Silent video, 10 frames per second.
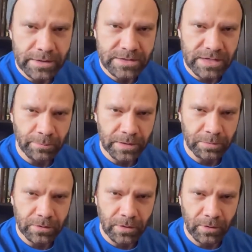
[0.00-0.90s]
"Some
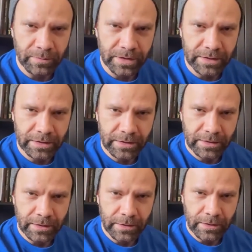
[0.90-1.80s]
people call me
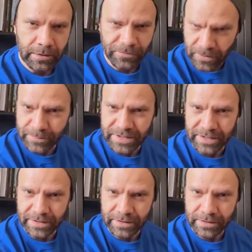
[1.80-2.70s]
Frumpkin."